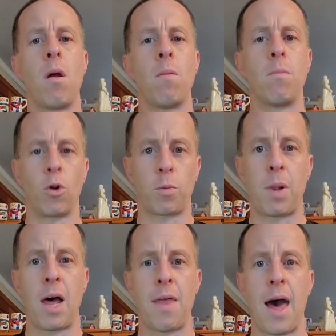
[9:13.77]

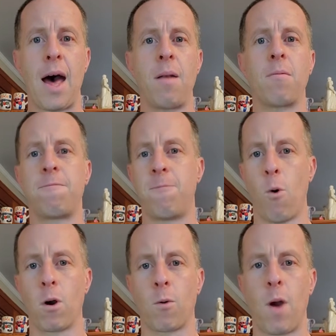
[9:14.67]
Multiply that,
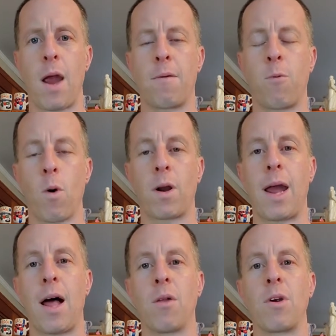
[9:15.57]
4
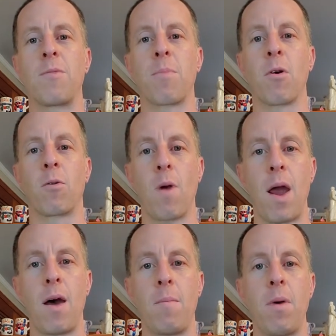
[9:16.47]
calories per
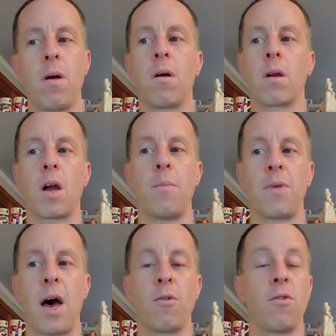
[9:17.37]
gram comes
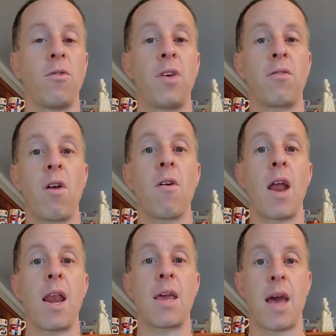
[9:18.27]
out to
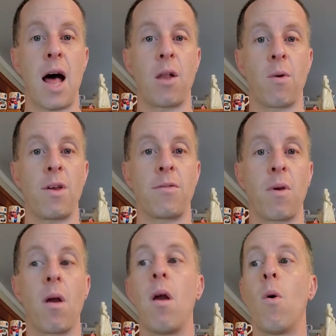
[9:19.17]
680 calories.
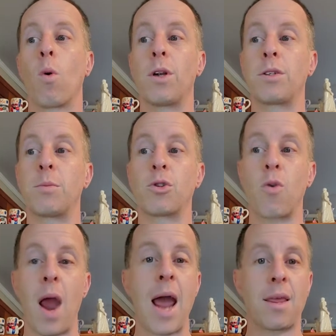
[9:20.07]
We're going to
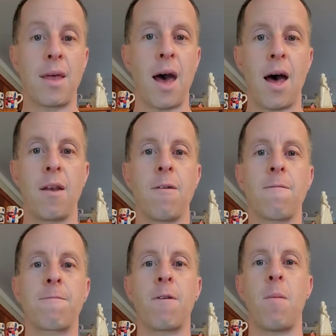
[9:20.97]
subtract that
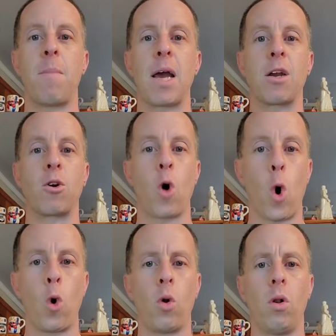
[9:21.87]
from my
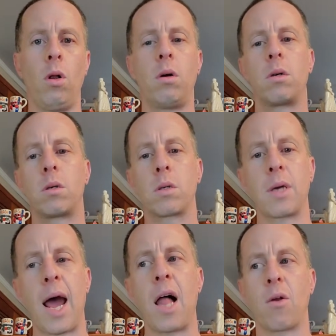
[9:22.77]
goal
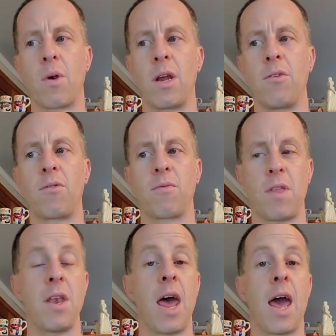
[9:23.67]
calories for
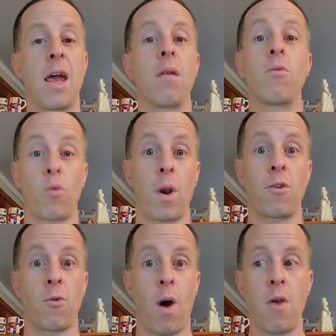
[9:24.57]
the day,
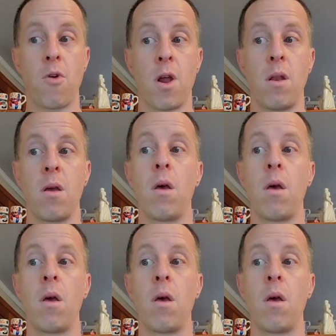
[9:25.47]
2,200,